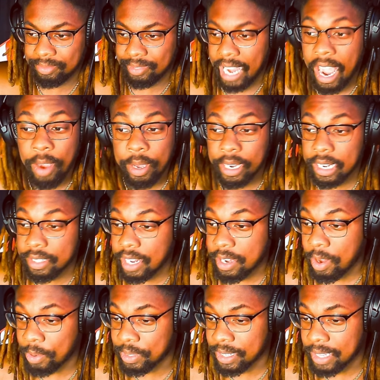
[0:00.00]
How could I say
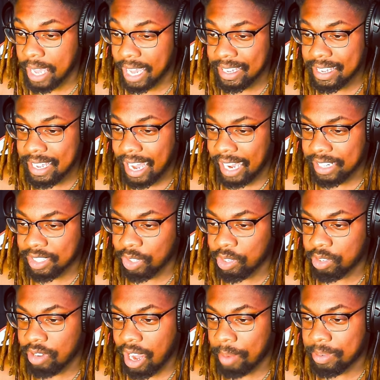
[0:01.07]
no to that? I
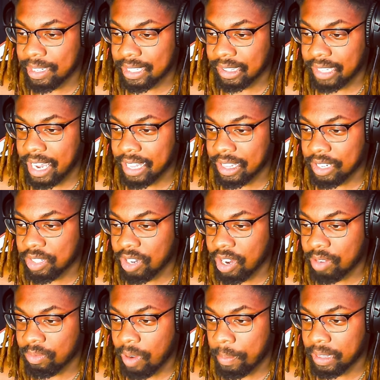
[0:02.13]
slowly grabbed his length and
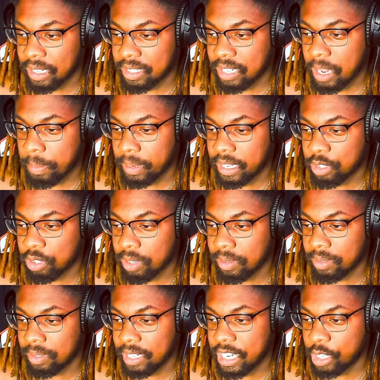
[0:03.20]
started rubbing the tip, and
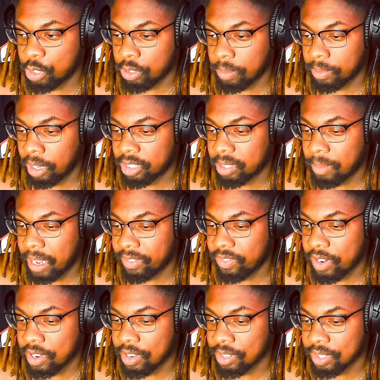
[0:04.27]
he dripped onto my
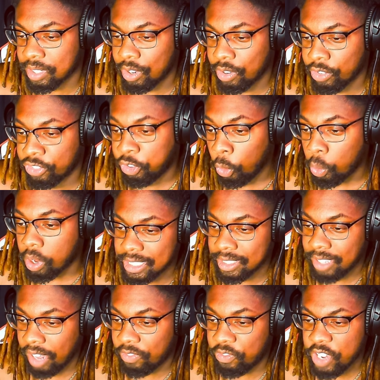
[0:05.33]
fingers. Fook.
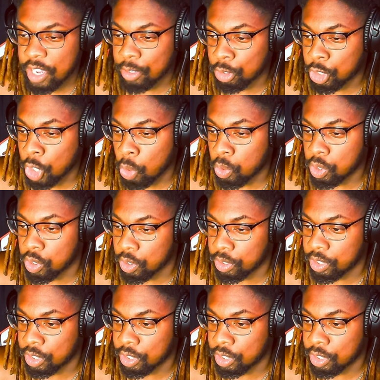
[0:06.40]
That feels so good.